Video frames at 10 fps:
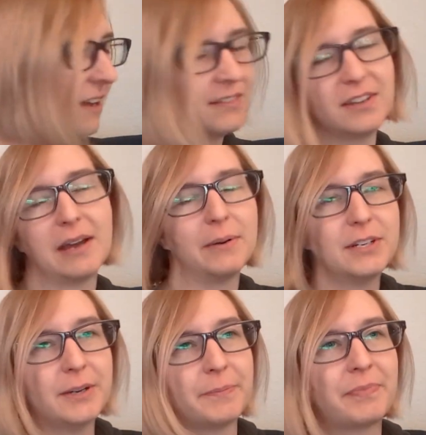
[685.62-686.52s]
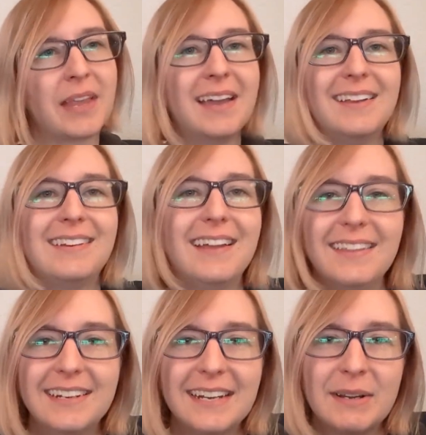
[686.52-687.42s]
after that one too. Not
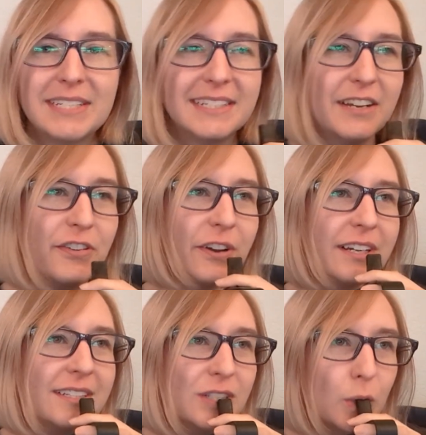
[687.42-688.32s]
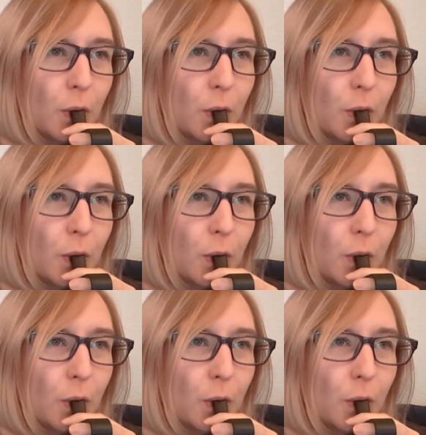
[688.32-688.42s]
that it makes a difference.